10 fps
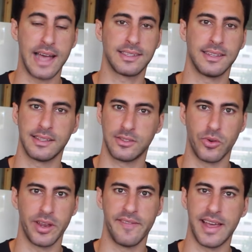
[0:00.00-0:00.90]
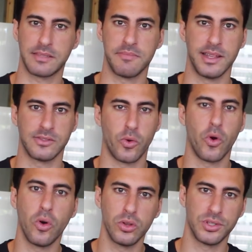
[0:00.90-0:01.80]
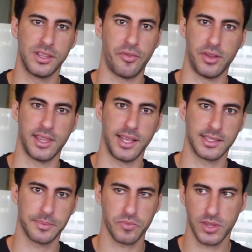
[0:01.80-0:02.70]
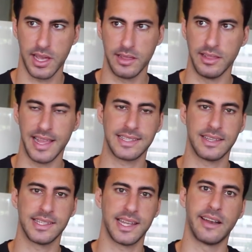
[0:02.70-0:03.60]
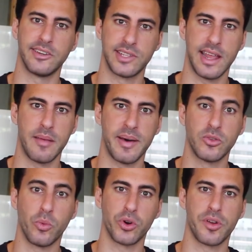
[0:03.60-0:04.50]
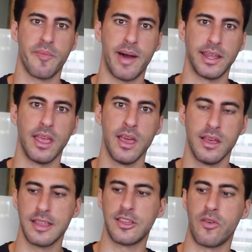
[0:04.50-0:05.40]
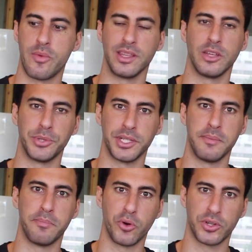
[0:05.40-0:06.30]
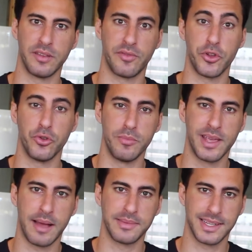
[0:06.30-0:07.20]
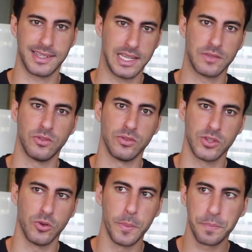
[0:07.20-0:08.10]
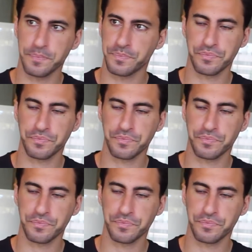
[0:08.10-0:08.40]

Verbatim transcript: assets or investments or all those different things and lessons and understanding about the world of money that are really really important for you to become successful so